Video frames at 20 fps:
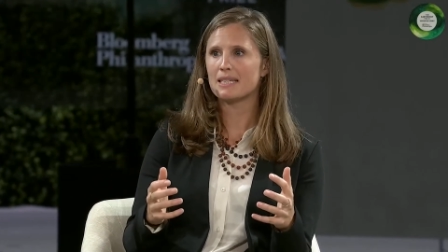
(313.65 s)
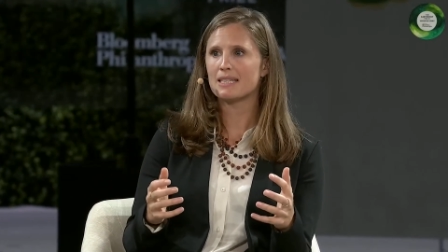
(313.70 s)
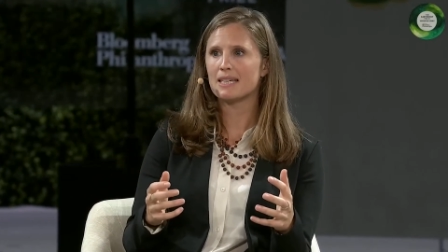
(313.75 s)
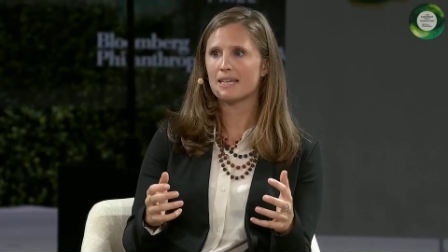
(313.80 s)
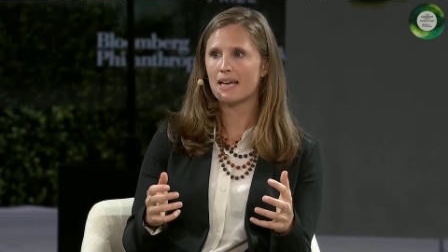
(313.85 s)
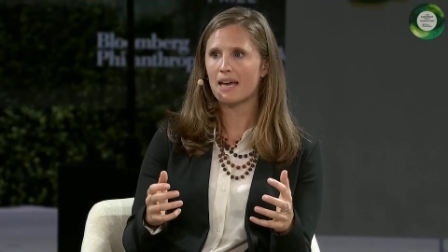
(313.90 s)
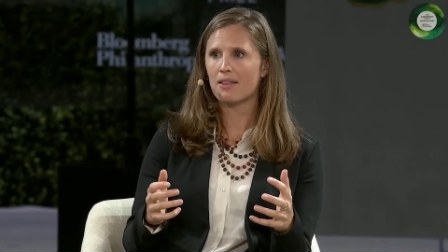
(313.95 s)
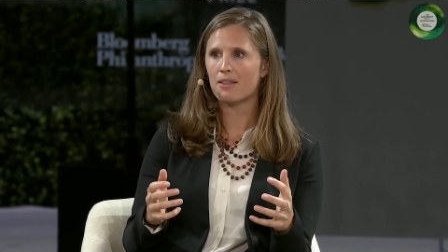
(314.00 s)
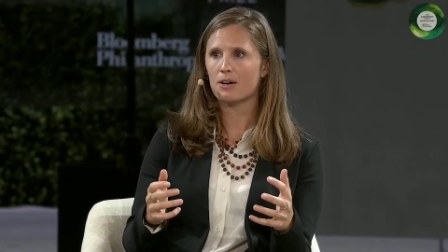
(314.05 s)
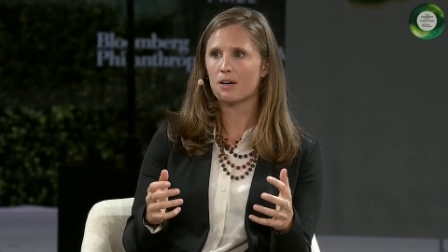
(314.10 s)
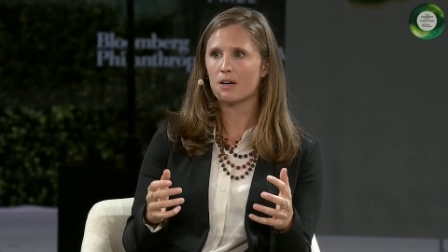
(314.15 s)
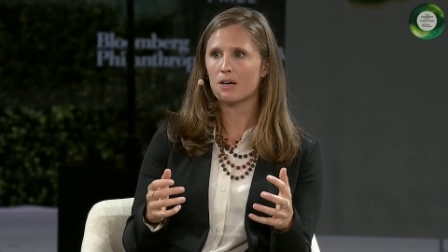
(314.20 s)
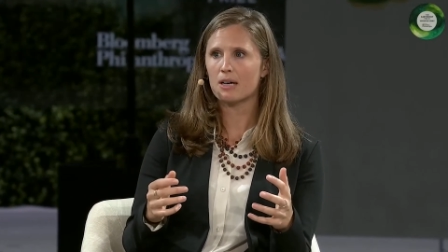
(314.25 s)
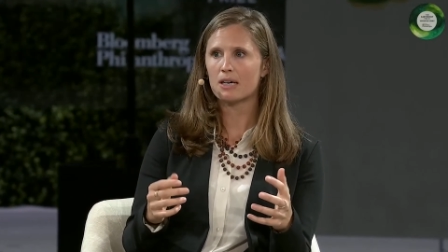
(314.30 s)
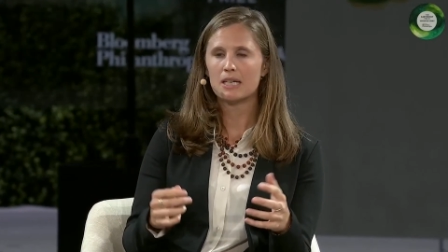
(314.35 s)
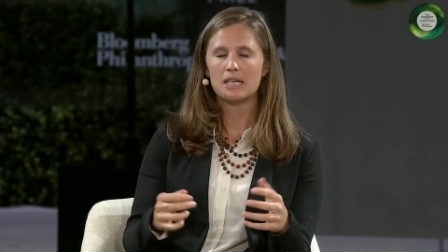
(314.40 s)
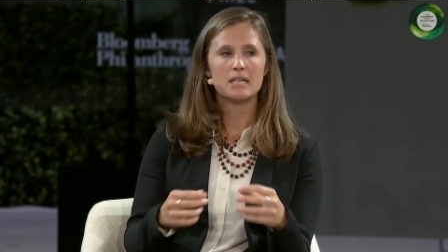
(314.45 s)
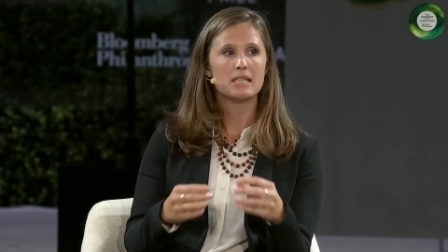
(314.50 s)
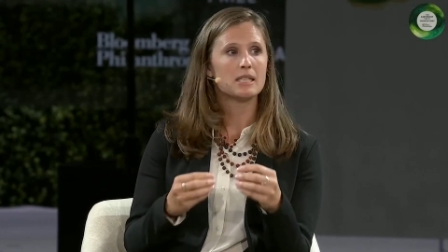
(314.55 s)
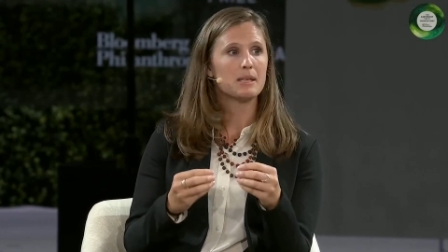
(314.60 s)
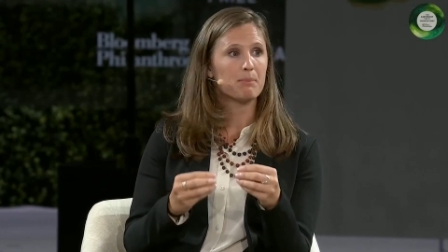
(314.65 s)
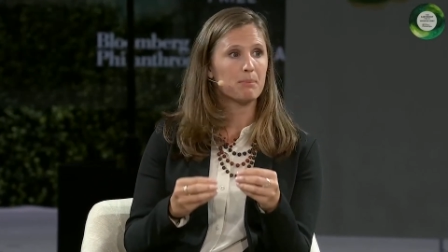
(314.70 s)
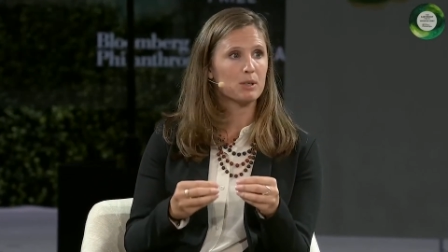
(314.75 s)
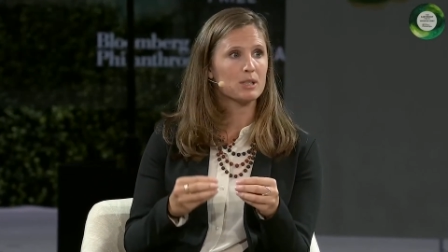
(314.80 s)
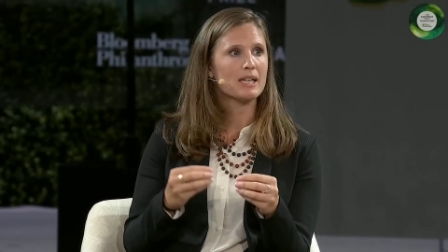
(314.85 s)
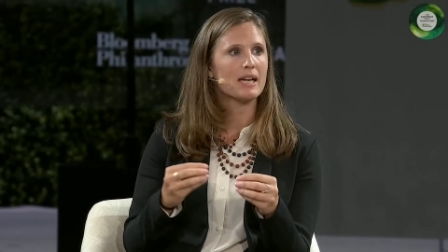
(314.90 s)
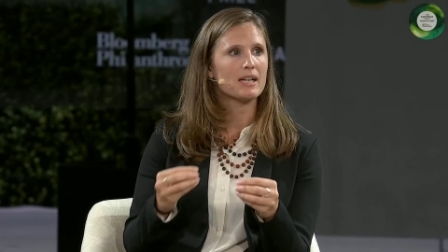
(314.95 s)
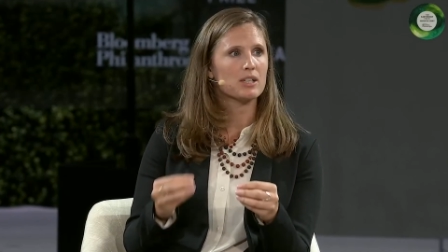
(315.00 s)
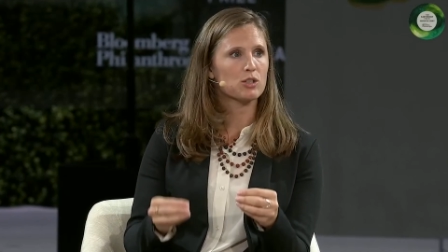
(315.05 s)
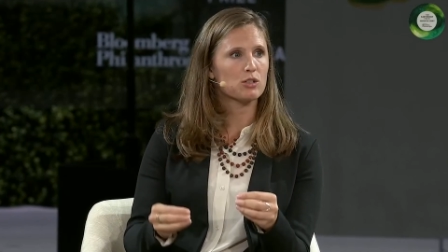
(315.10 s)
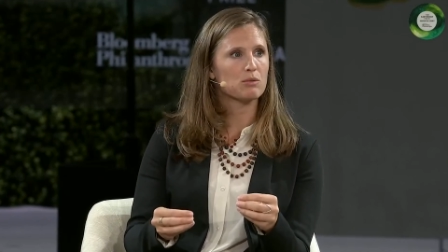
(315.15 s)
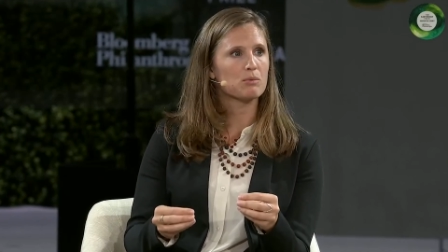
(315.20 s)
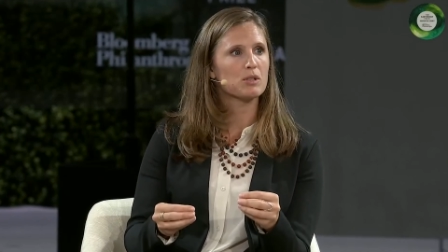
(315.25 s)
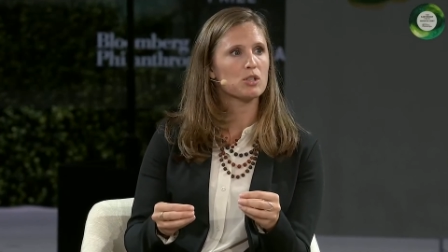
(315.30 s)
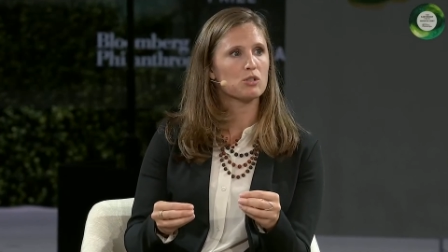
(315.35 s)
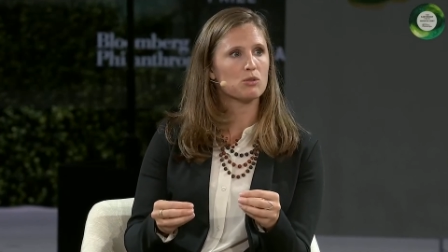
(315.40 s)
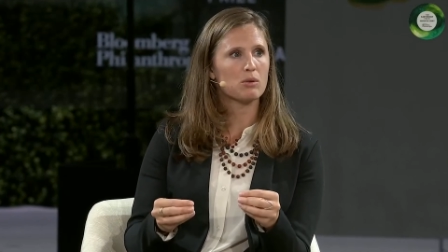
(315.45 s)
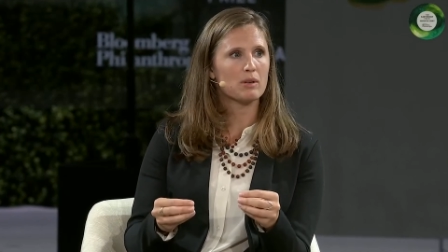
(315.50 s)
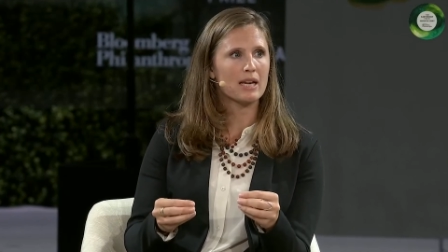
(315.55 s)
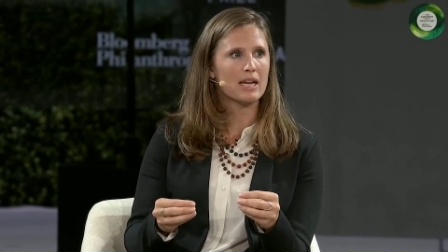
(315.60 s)
together to protect or
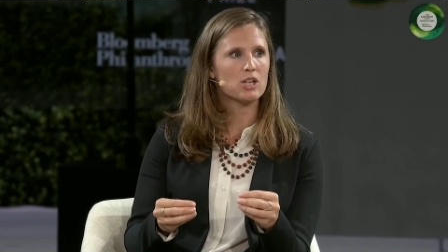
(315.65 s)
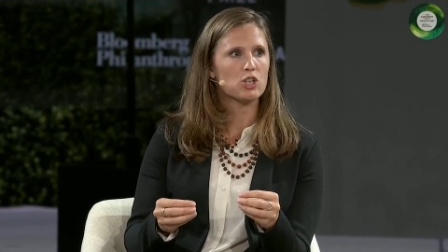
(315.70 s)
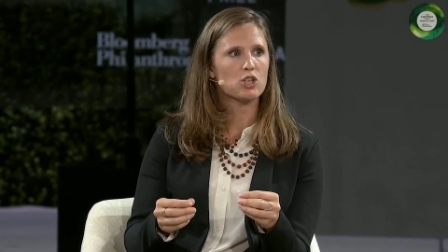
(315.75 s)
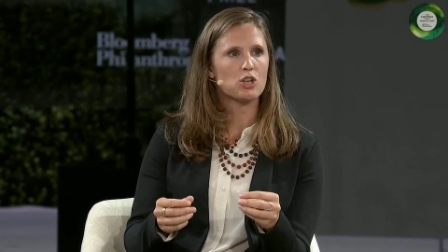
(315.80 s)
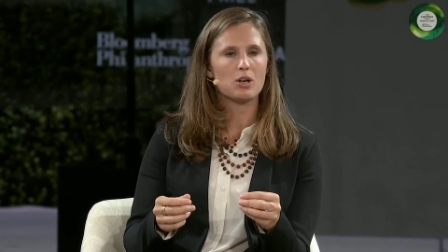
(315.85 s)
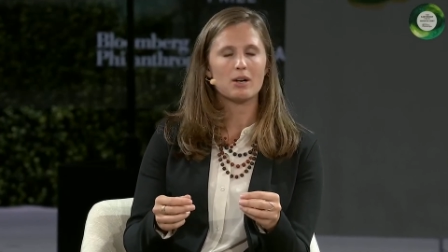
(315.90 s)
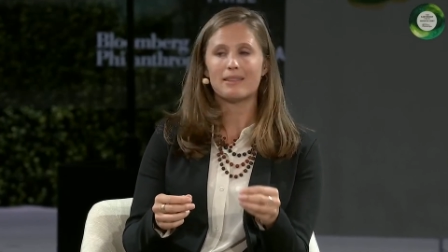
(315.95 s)
restore nature.